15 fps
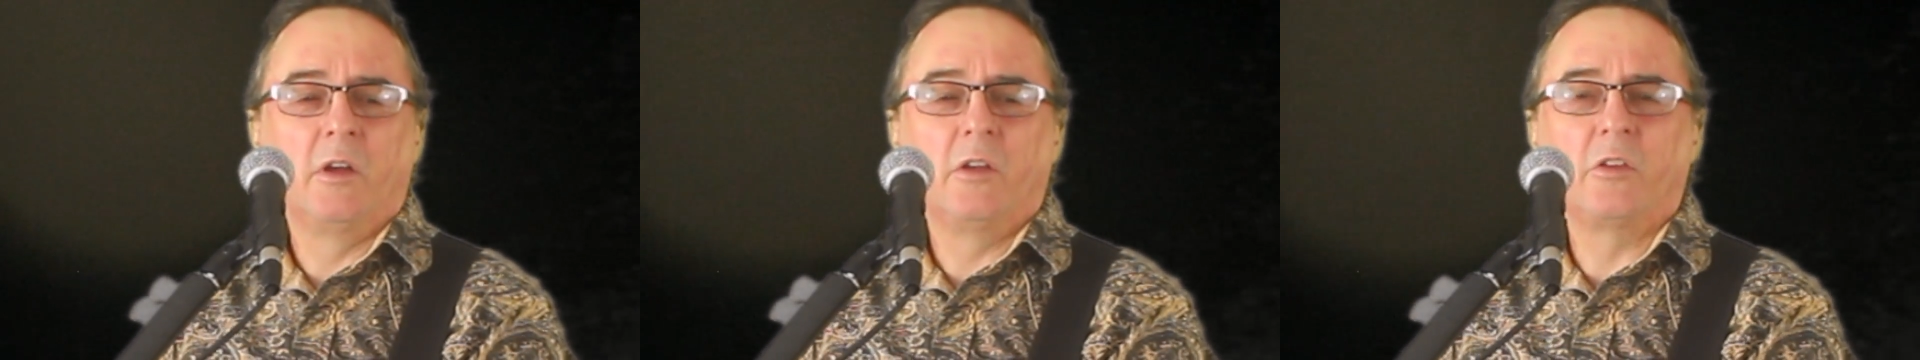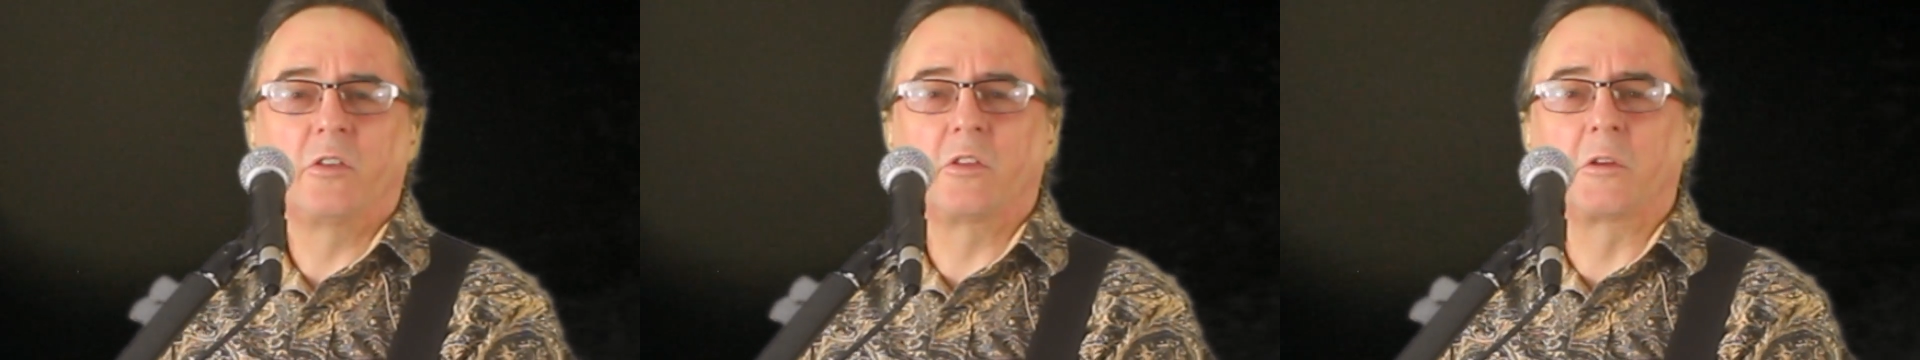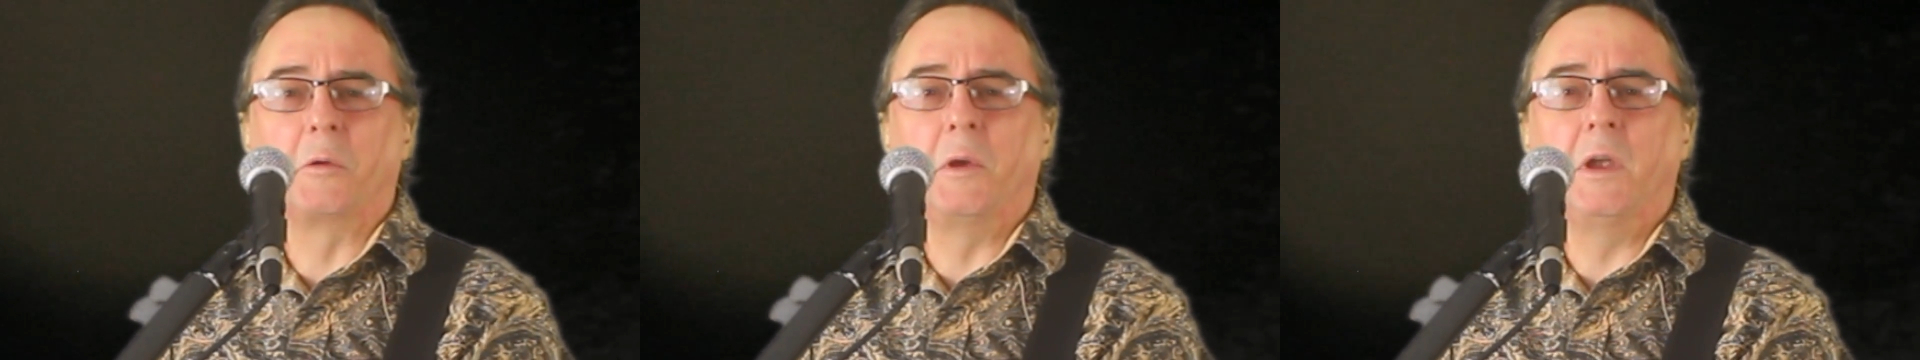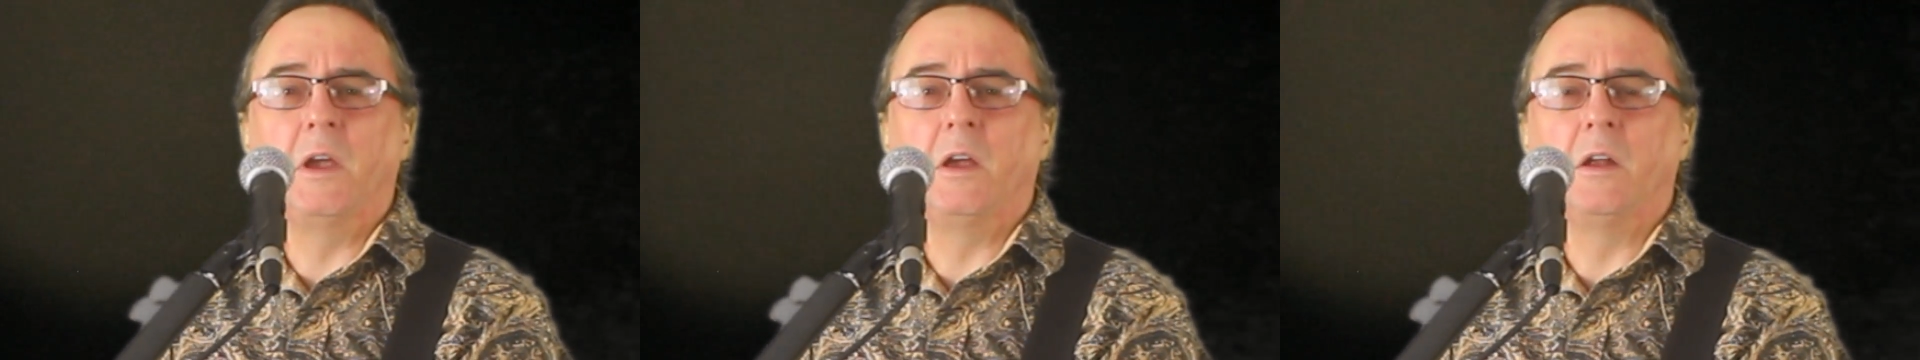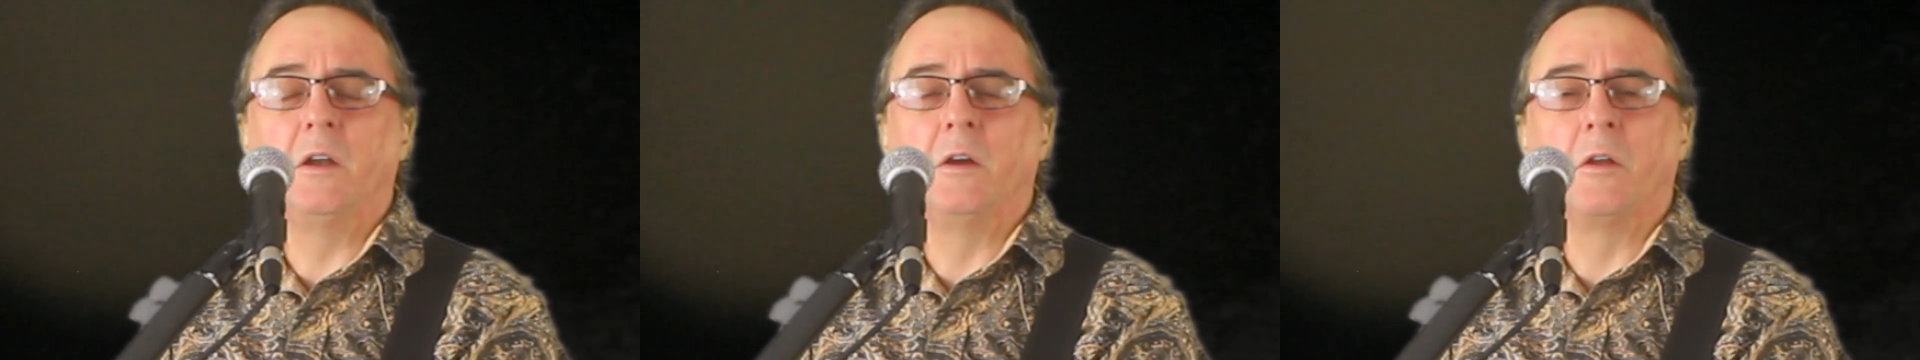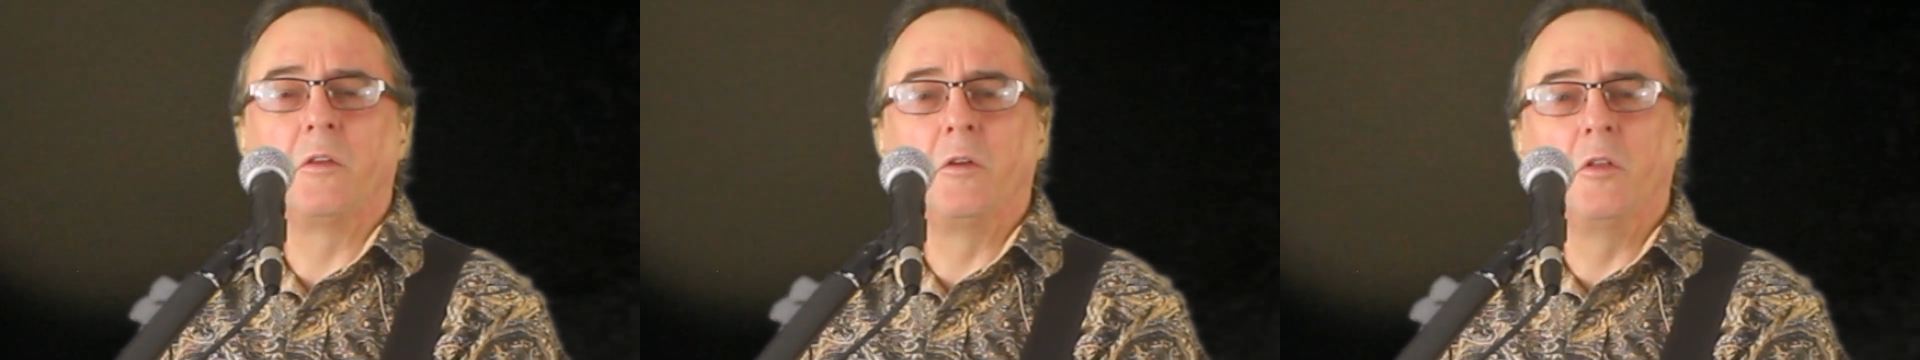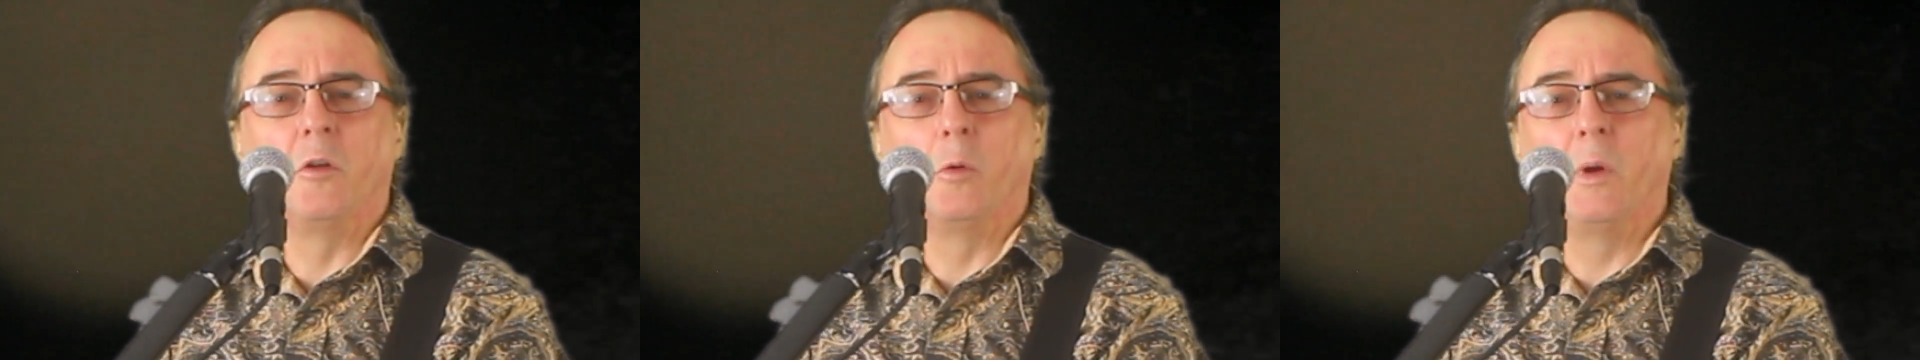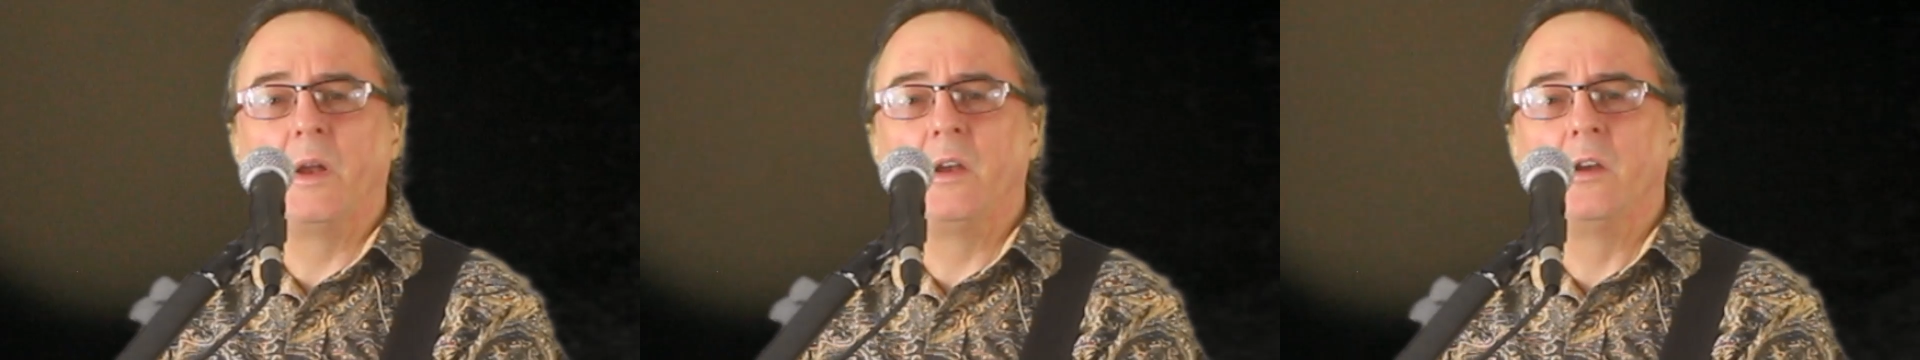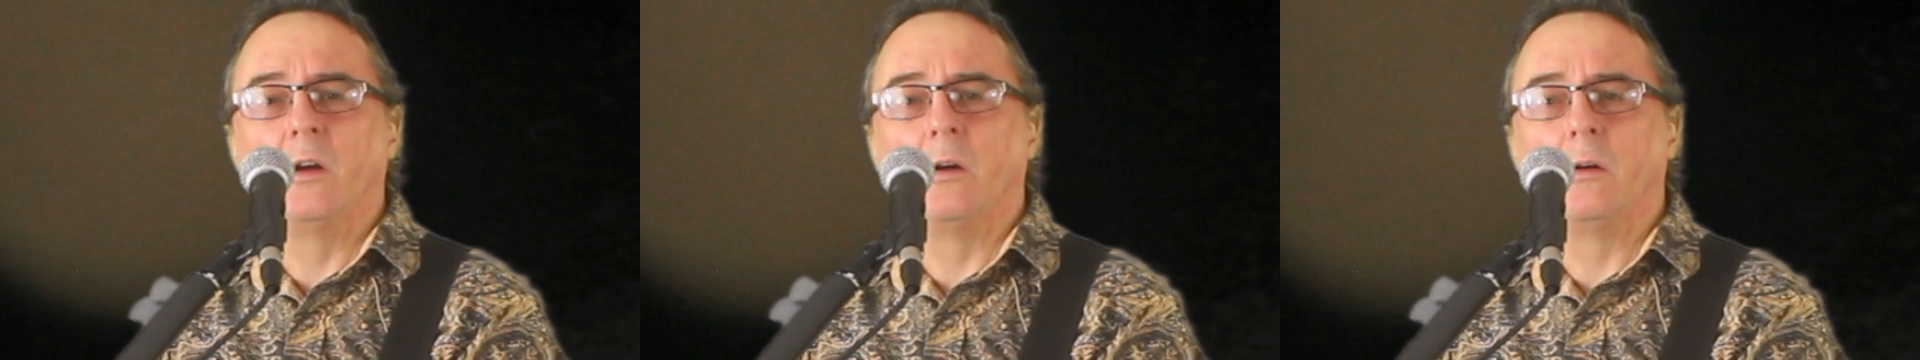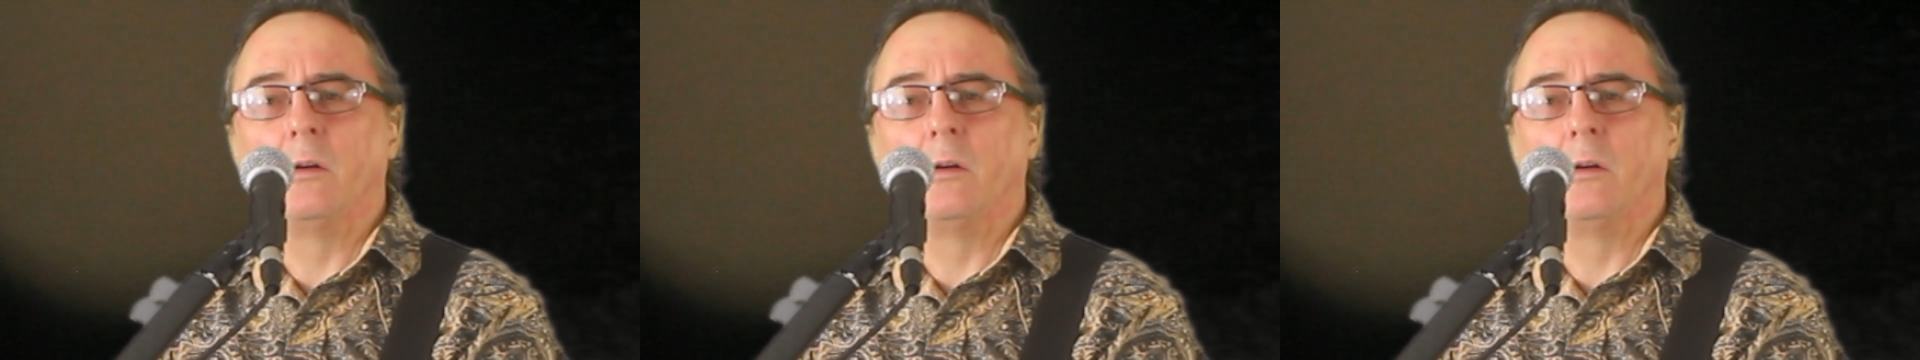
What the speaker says: screen or through the window,